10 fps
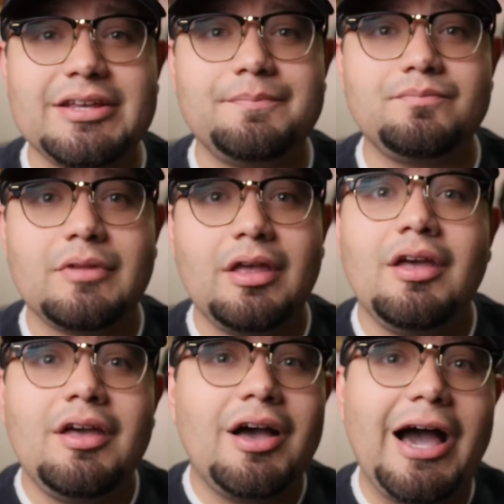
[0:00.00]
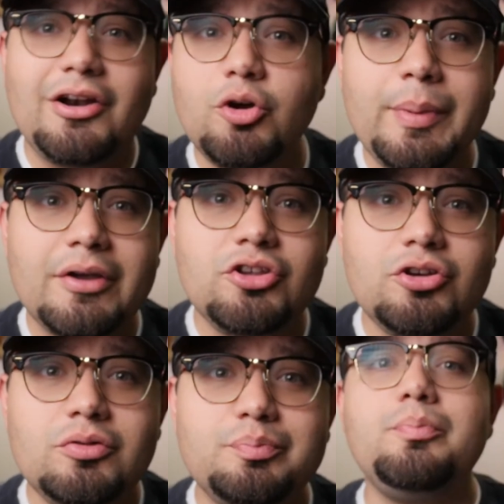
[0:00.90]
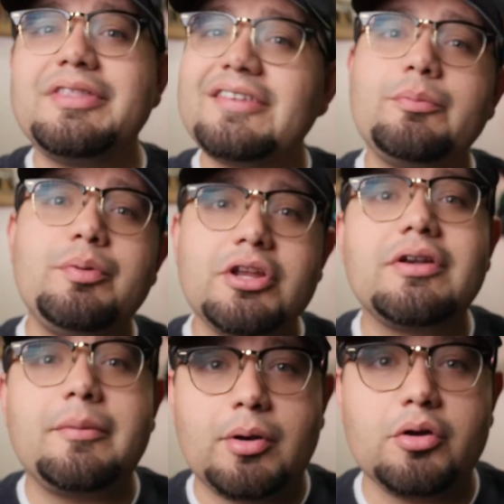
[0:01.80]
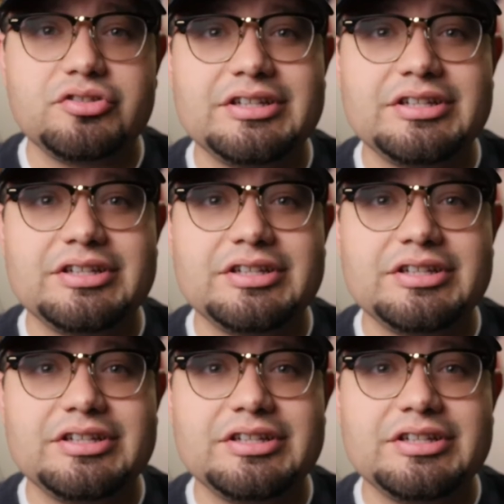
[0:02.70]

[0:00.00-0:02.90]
it. I don't know about you, but that's a pretty great pros